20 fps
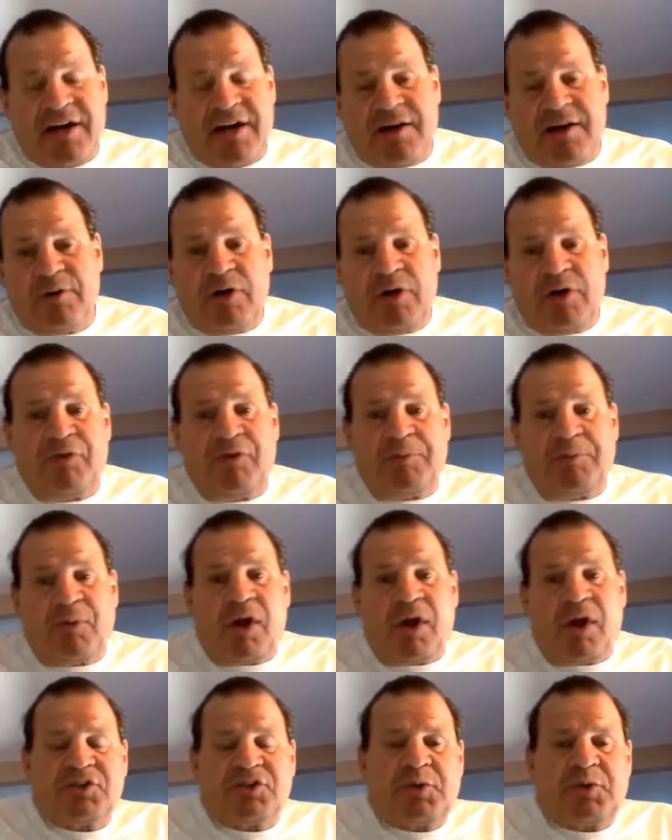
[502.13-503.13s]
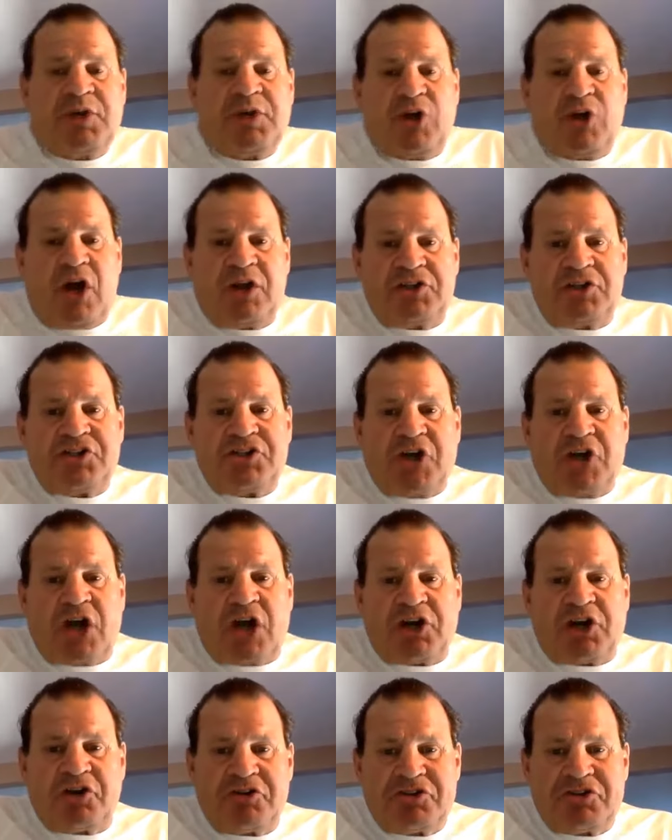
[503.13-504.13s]
well, football as we call it,
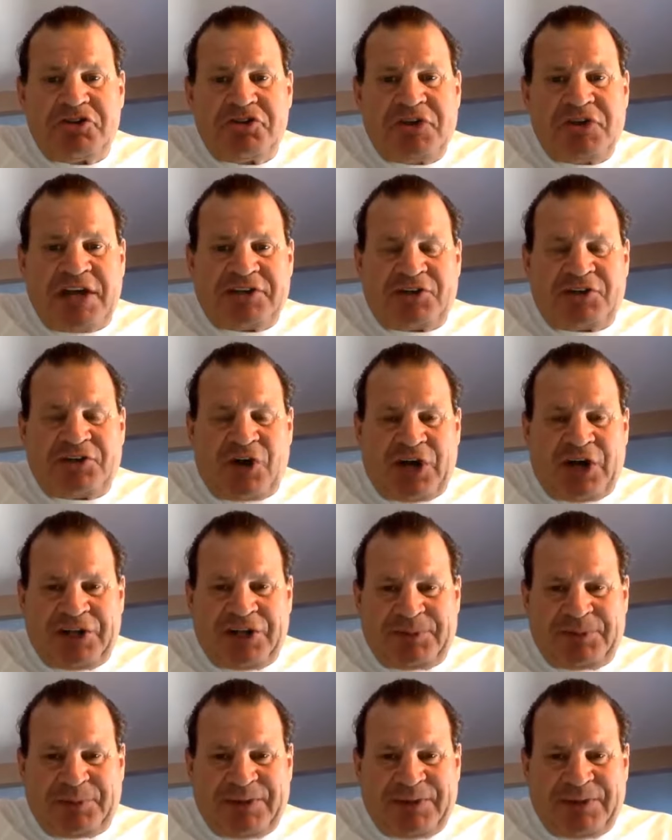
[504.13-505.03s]
soccer as you guys call it. But